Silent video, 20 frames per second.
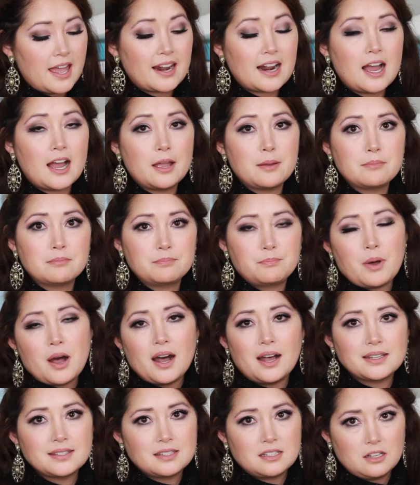And I'm
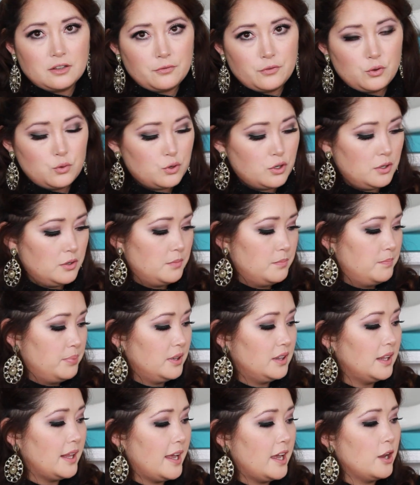positive you could
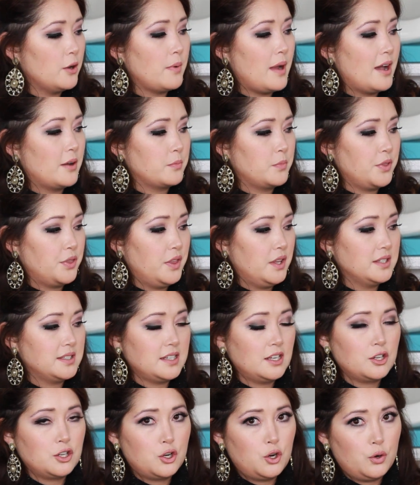play around with
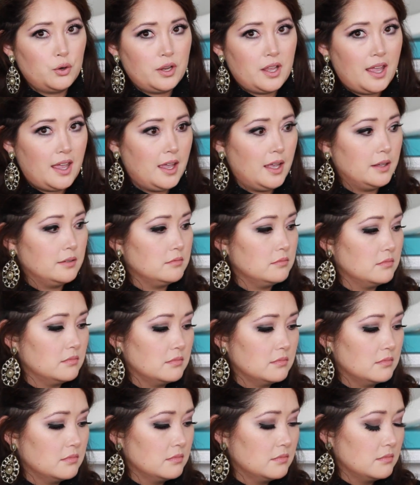this and create,